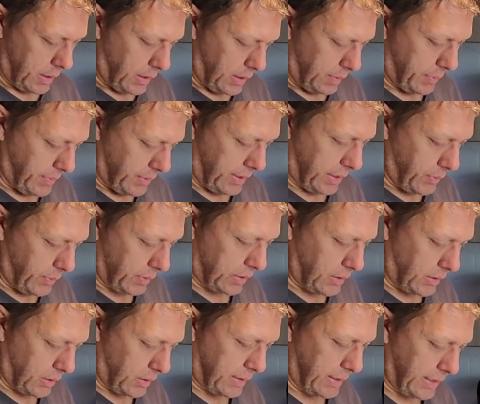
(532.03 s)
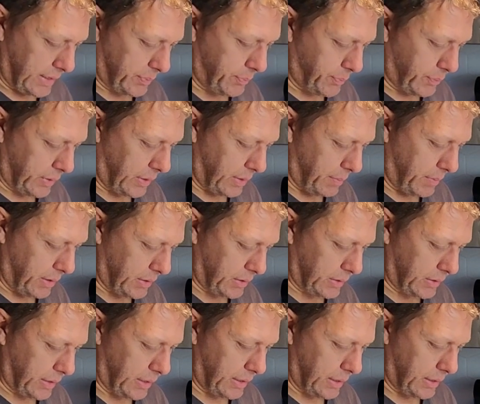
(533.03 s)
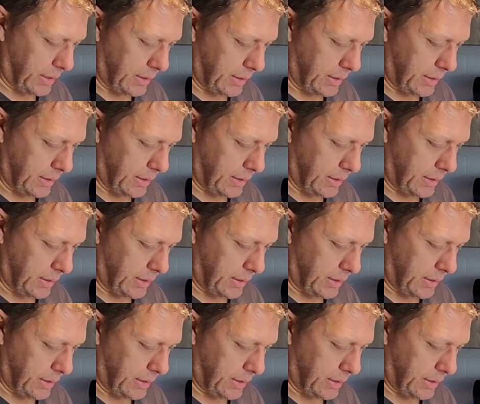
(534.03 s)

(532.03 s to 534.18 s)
So there we go, and that's pretty much it.